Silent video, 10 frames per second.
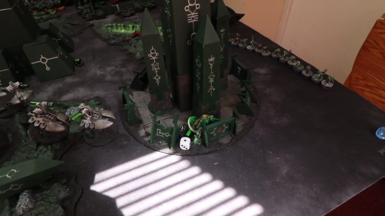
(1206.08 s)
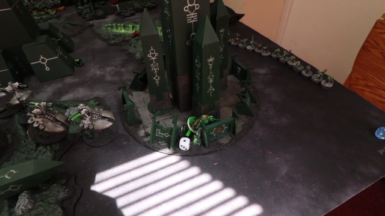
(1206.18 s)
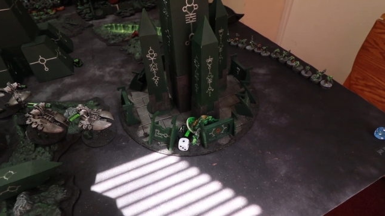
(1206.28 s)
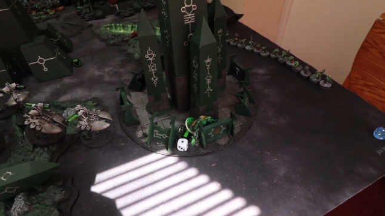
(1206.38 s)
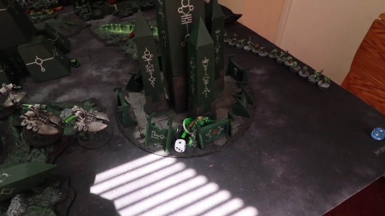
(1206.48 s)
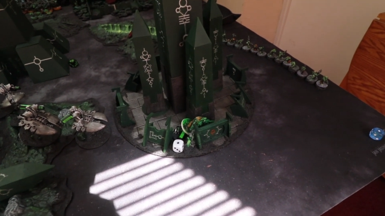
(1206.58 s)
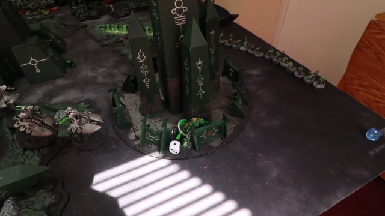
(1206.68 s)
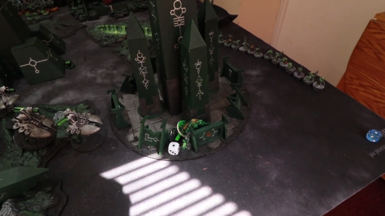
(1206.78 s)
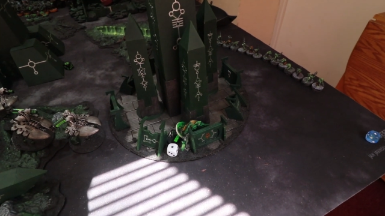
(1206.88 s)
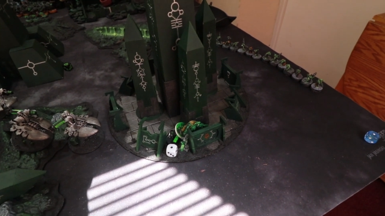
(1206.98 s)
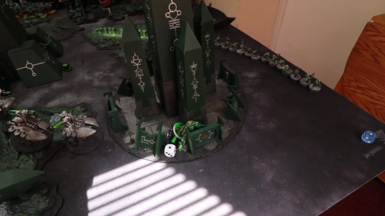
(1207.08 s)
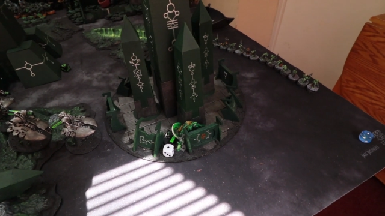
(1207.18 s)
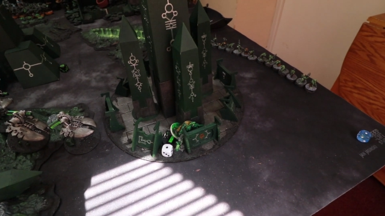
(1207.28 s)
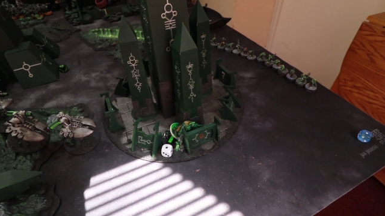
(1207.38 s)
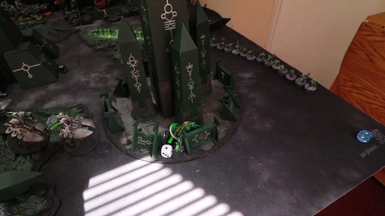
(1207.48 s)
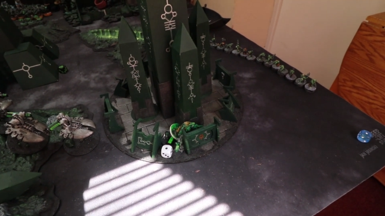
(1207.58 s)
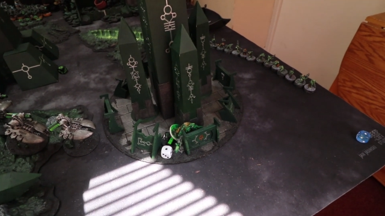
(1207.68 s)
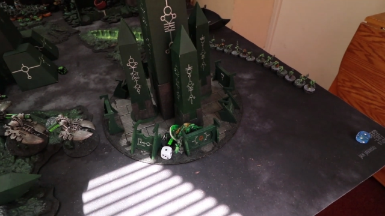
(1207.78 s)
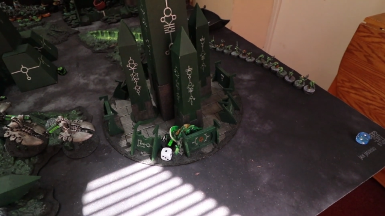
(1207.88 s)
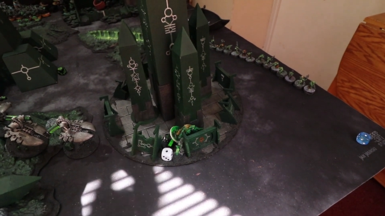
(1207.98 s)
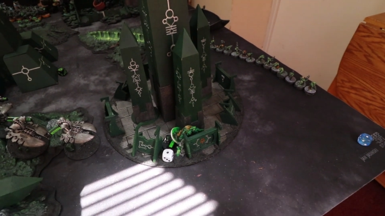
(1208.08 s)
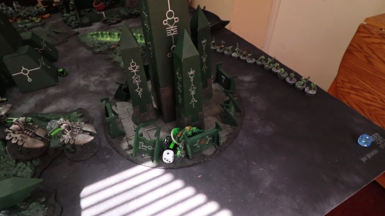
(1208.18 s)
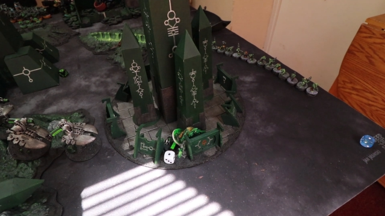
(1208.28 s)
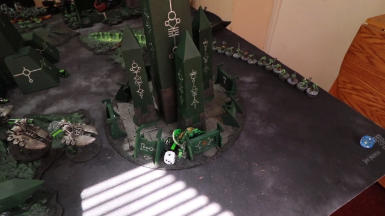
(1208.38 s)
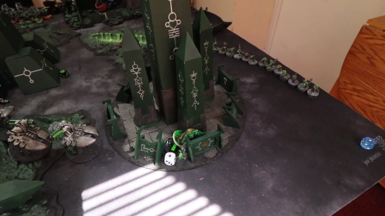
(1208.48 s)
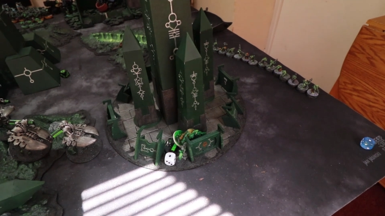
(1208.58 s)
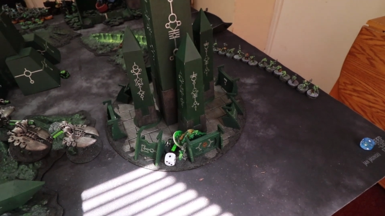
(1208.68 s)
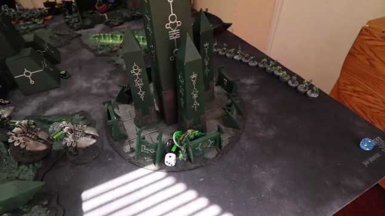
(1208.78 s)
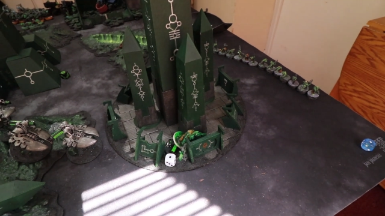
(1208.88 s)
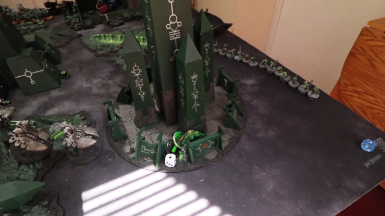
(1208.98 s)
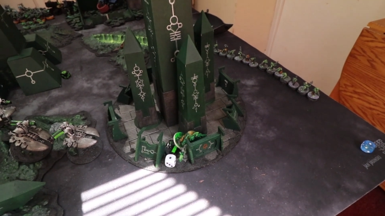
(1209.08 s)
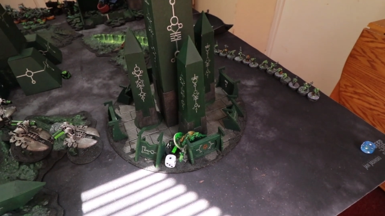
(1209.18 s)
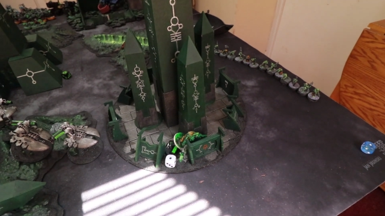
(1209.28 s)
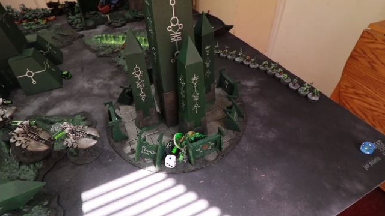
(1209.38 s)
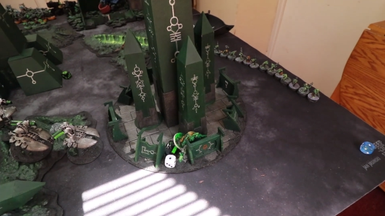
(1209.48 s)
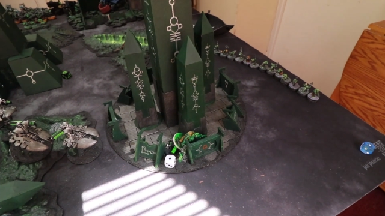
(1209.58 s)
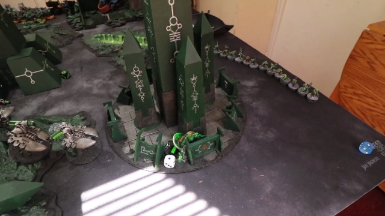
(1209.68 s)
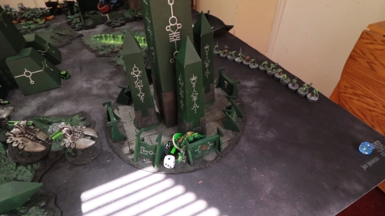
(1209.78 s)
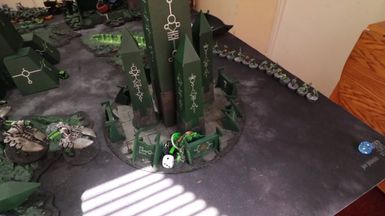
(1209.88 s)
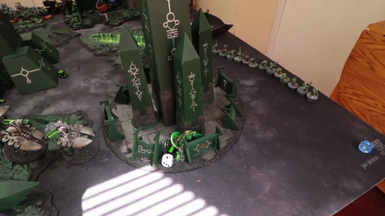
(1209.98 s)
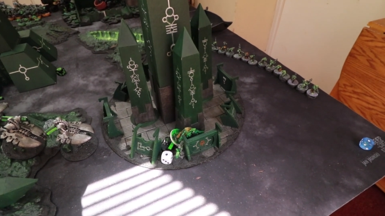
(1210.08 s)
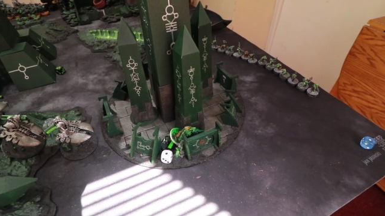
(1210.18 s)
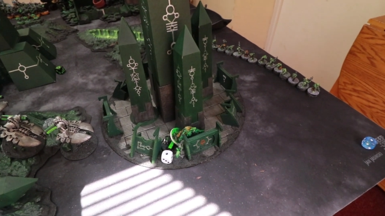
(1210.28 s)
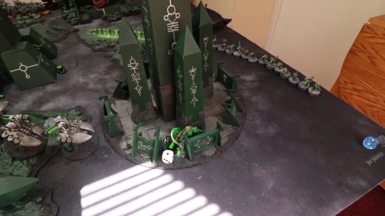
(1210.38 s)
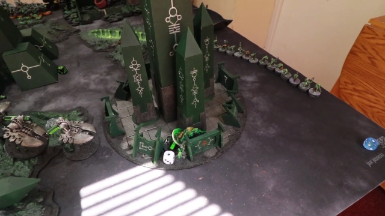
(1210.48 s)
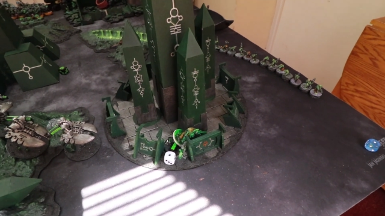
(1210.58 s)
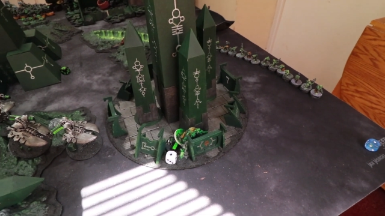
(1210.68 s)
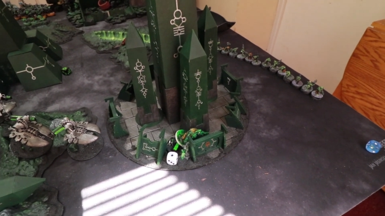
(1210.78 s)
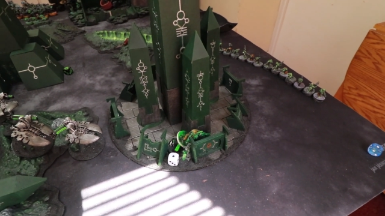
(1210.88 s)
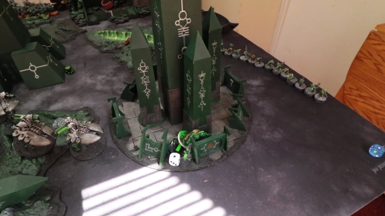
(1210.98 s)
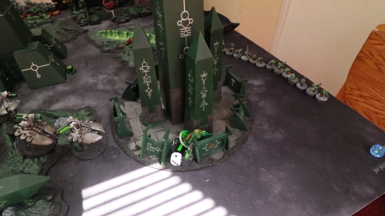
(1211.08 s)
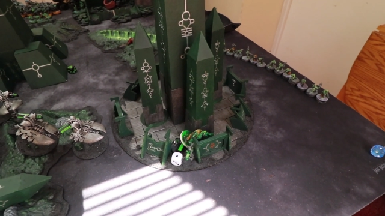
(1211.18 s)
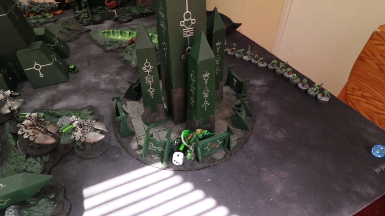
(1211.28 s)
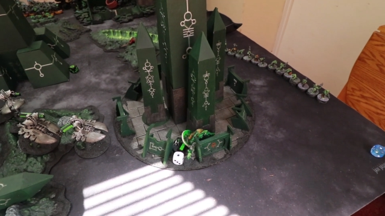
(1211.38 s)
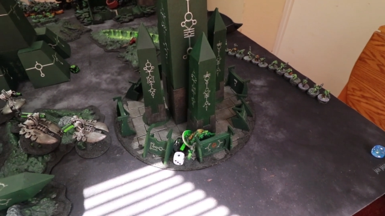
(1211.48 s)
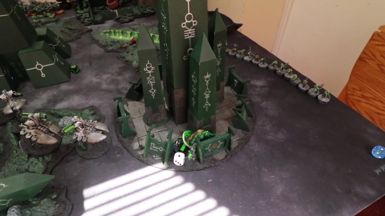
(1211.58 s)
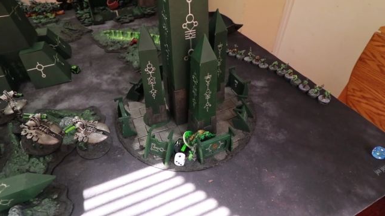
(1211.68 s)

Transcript: [unreadable: no face in view]